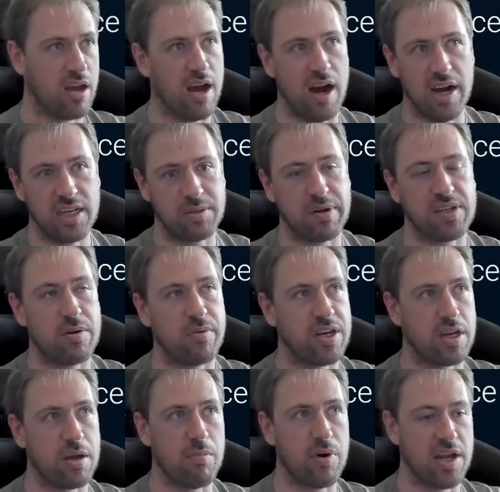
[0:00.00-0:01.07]
Especially when
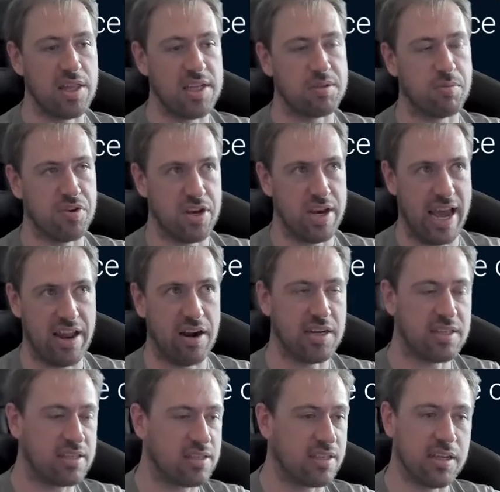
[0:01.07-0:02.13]
you combine this with
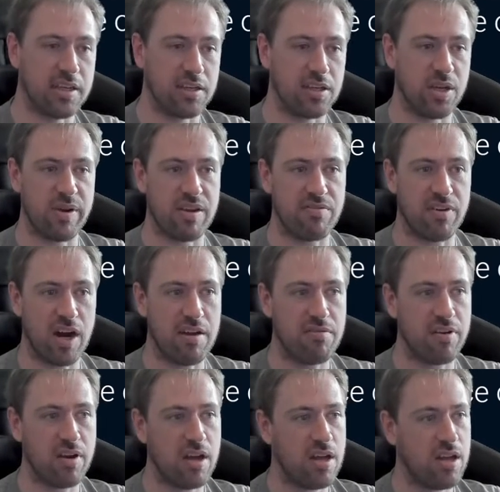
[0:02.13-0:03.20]
nanites in
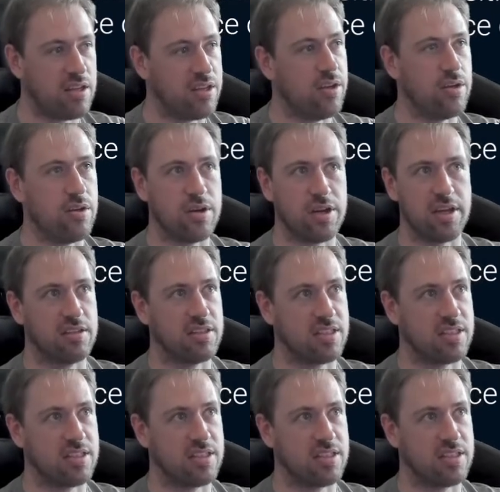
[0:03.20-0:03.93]
UE5, you can